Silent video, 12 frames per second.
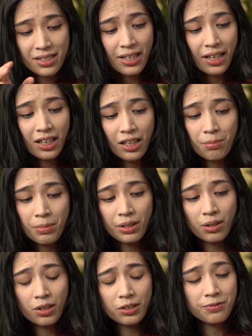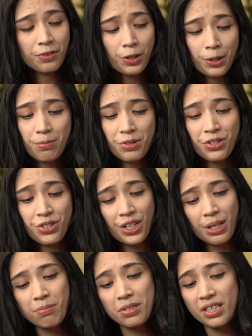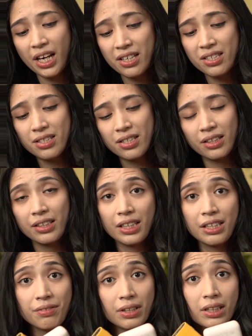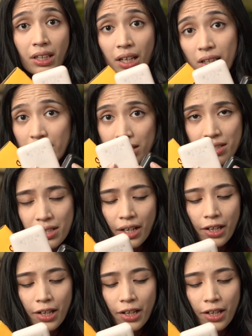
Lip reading: They come in all forms, shapes, sizes, and even colors.